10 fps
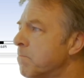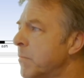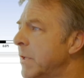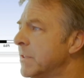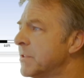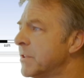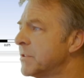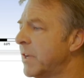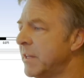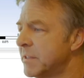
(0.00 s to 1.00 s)
it's a
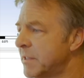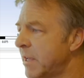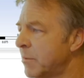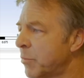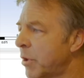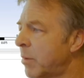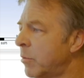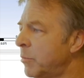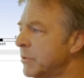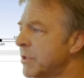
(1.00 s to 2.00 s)
steady state problem.
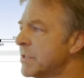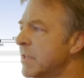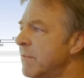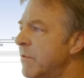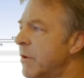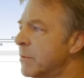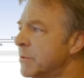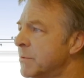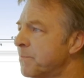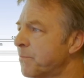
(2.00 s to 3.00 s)
We'll just leave
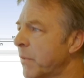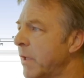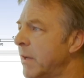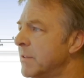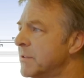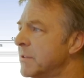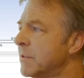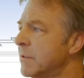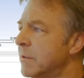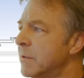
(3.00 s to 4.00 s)
those as
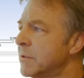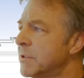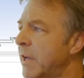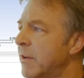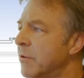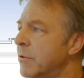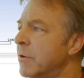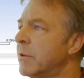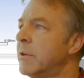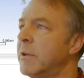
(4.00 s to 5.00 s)
standard.
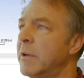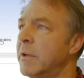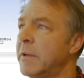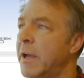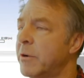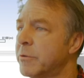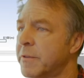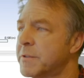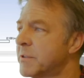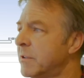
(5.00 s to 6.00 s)
Now to the
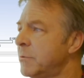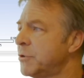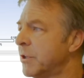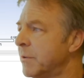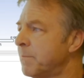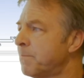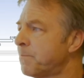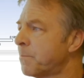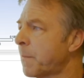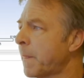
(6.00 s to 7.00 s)
solution.
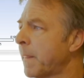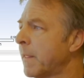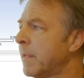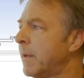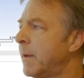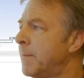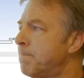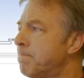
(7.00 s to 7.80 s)
To